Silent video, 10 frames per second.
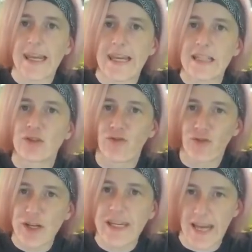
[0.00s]
It's
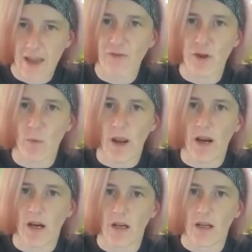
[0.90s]
freaking
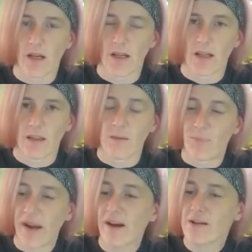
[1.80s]
everywhere. The
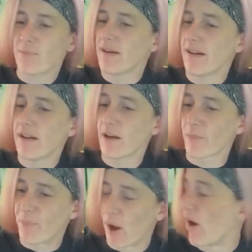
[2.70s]
bear's been in here
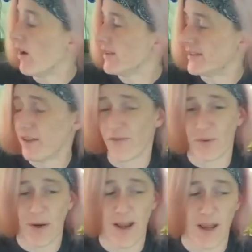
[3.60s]
pawing stuff
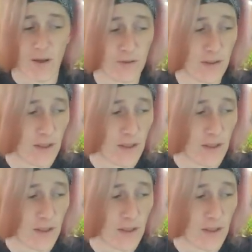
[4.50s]
around,